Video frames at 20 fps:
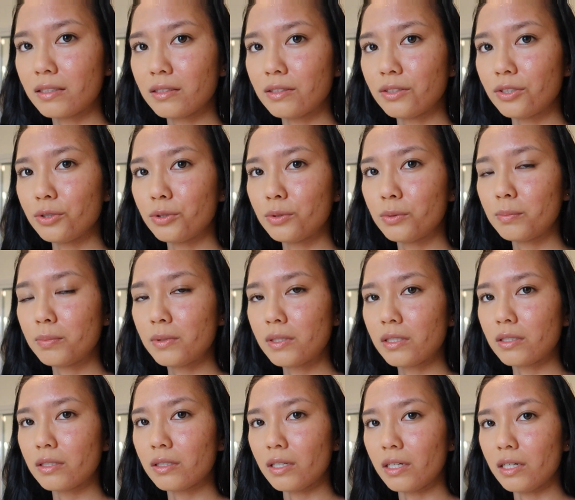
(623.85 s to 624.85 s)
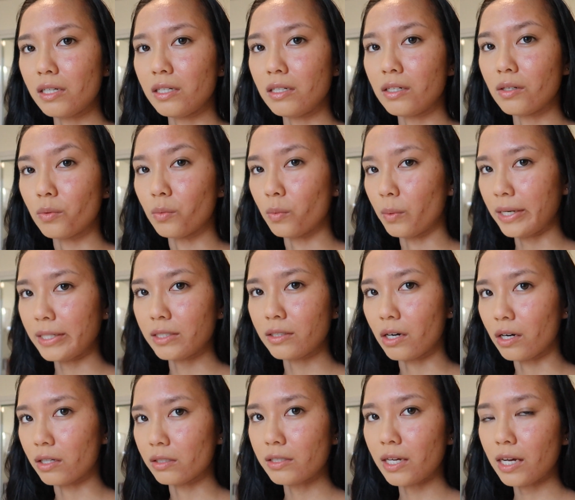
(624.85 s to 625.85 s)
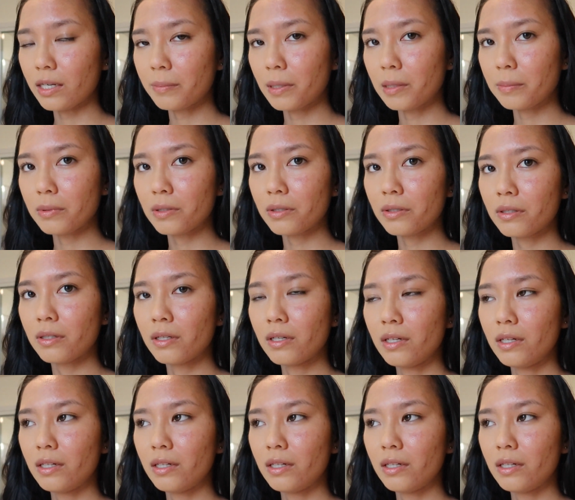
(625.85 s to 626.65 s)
tubes in white contact paper